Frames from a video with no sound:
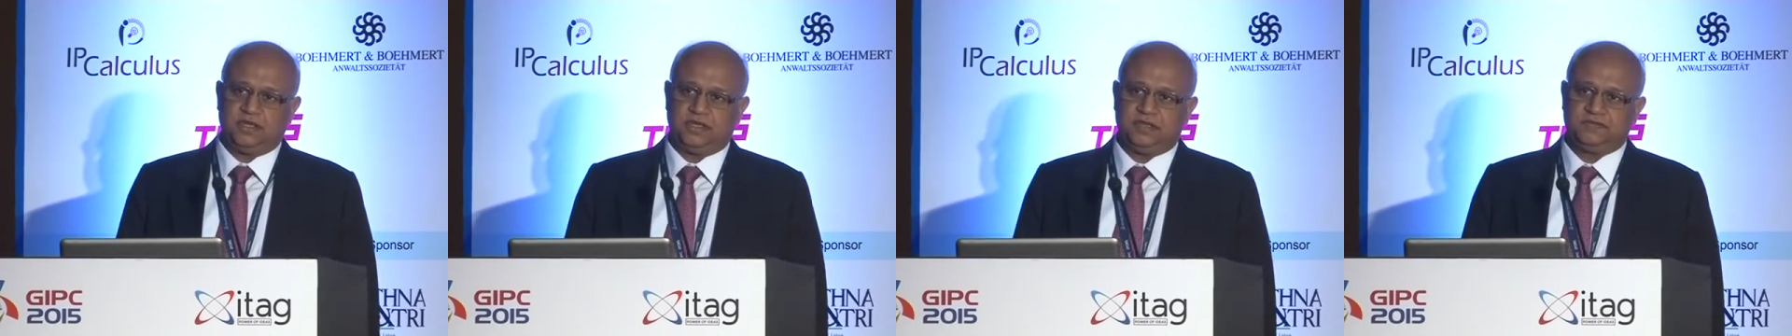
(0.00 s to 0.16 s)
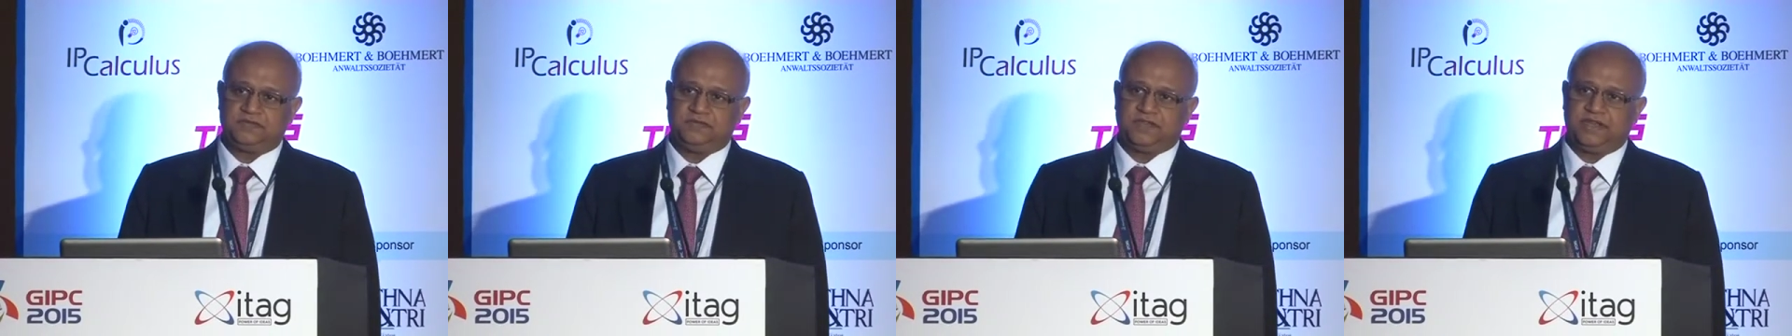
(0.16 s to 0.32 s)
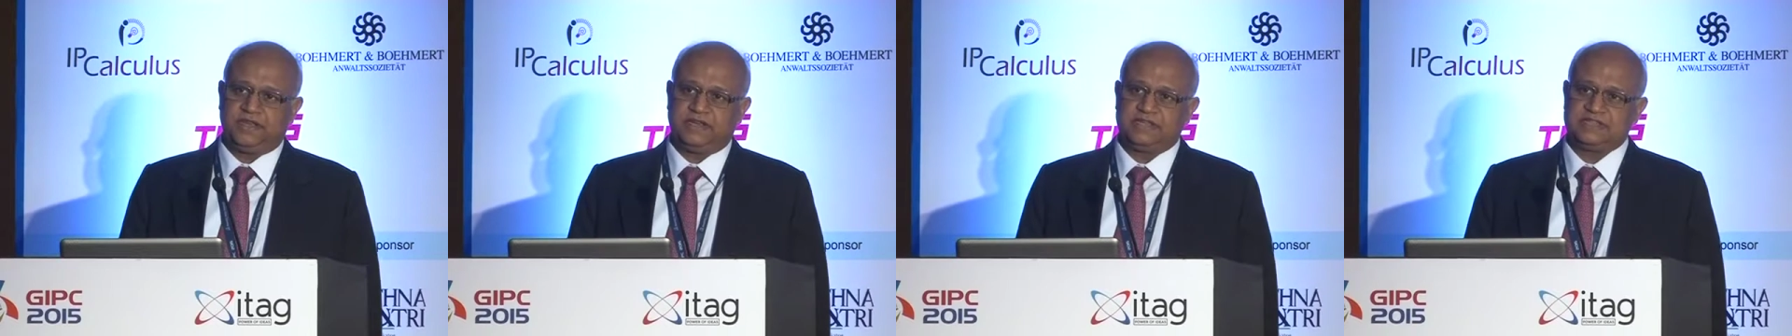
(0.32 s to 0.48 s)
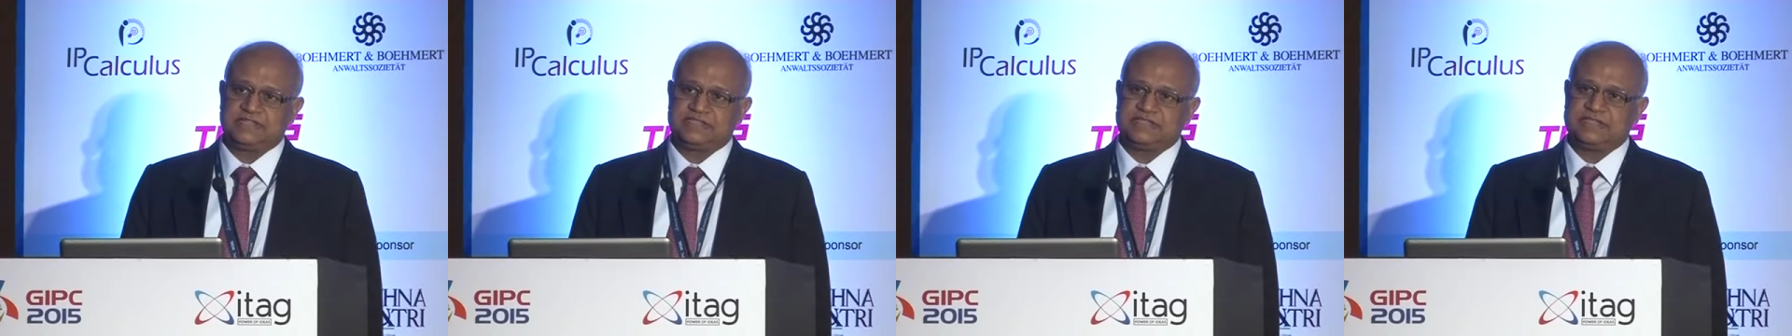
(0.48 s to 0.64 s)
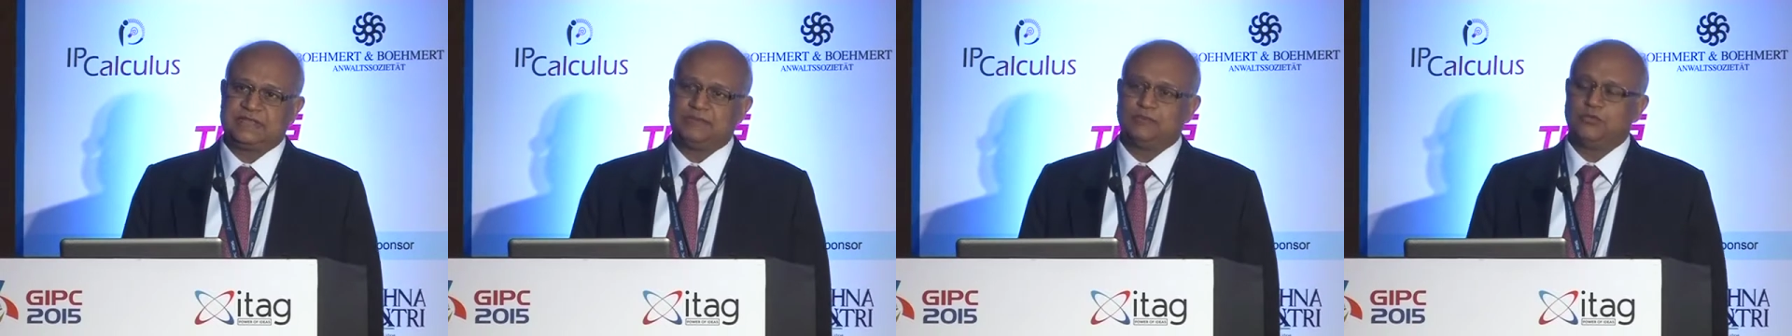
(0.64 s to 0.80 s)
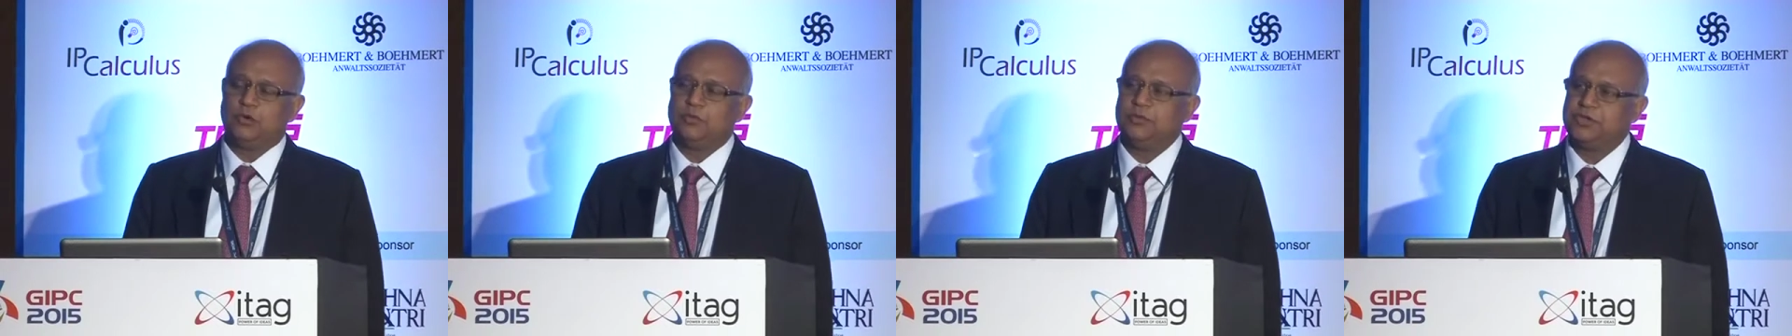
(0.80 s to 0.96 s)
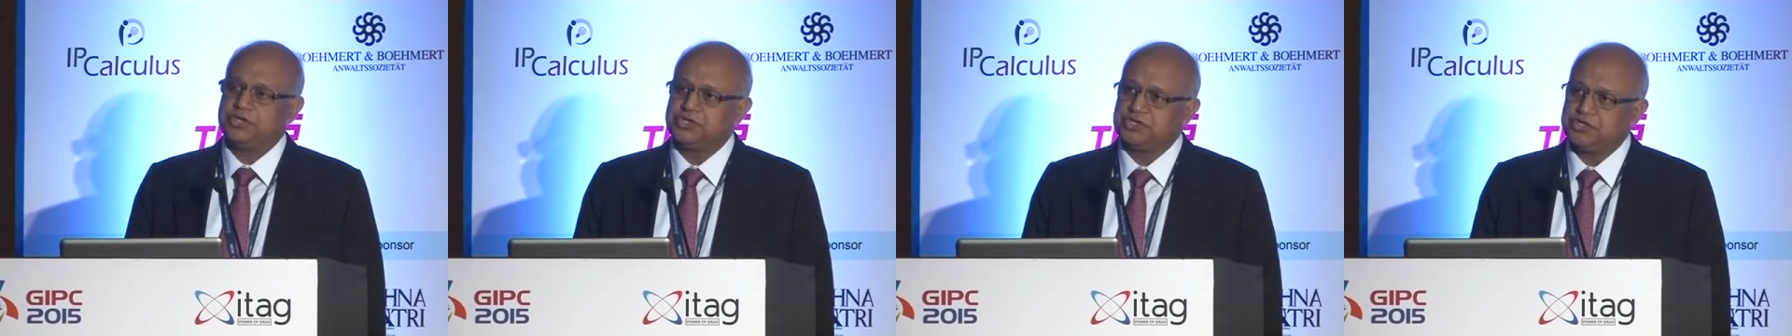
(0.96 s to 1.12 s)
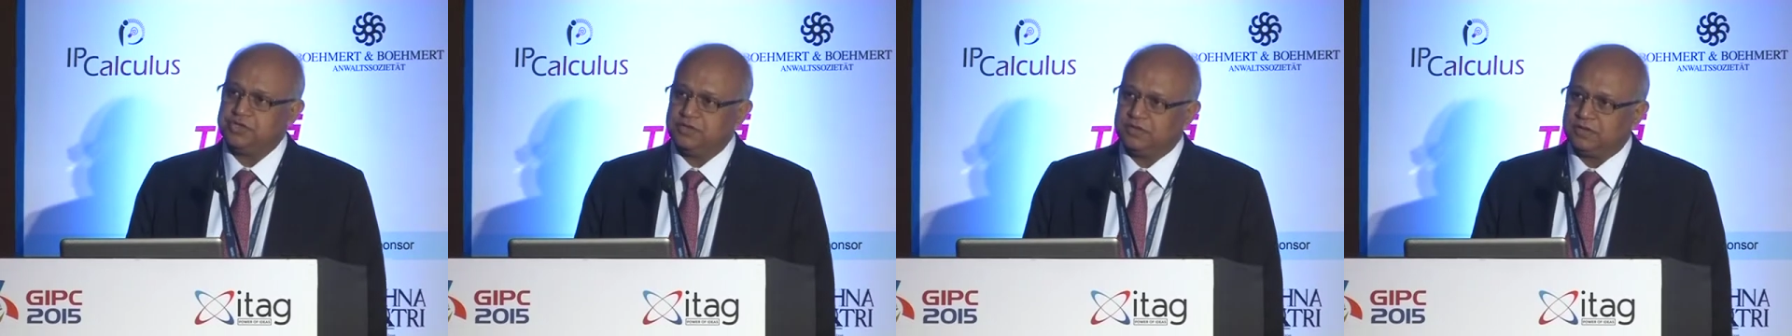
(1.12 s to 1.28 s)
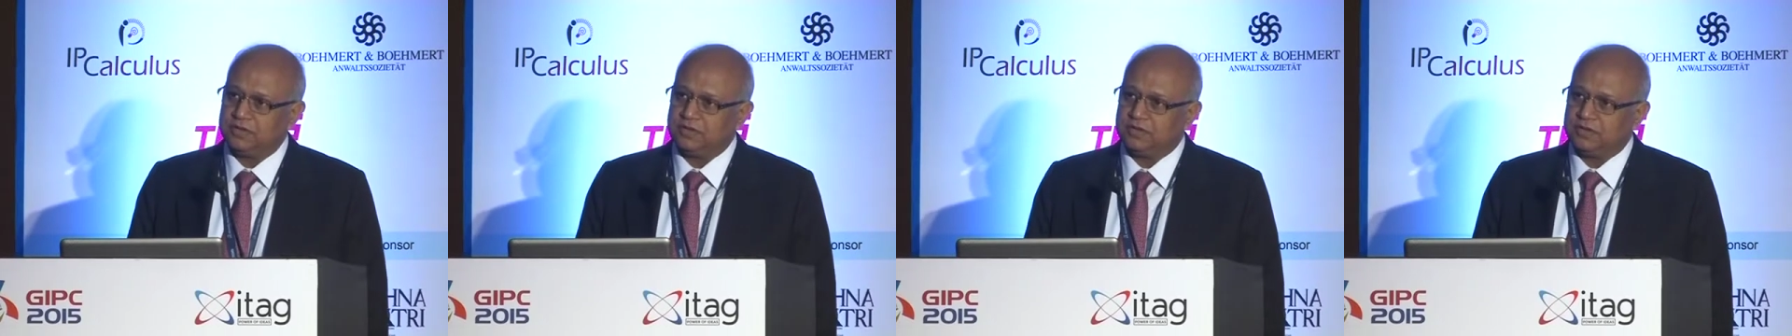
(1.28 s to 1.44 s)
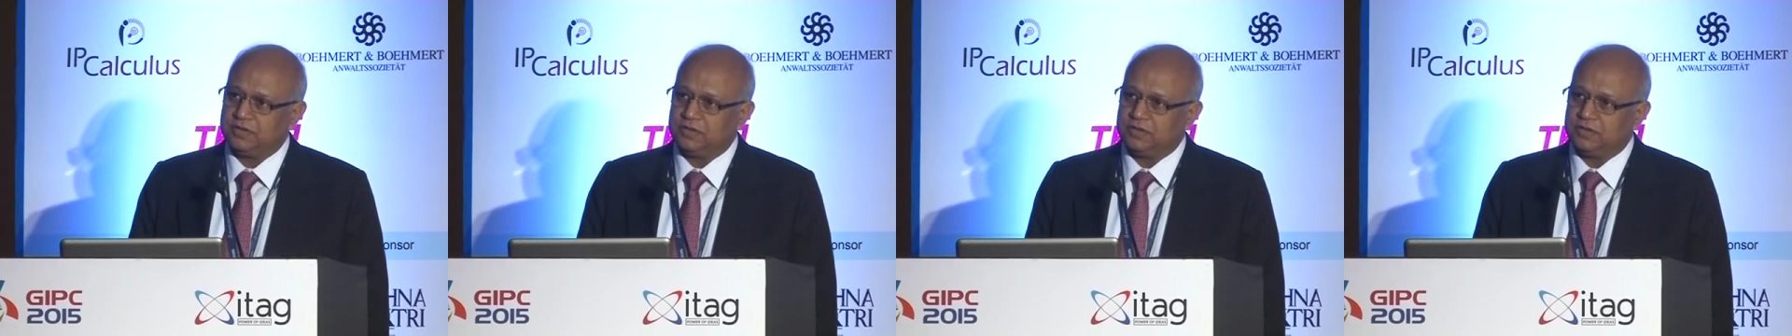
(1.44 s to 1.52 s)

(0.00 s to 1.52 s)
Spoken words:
if there is some omission,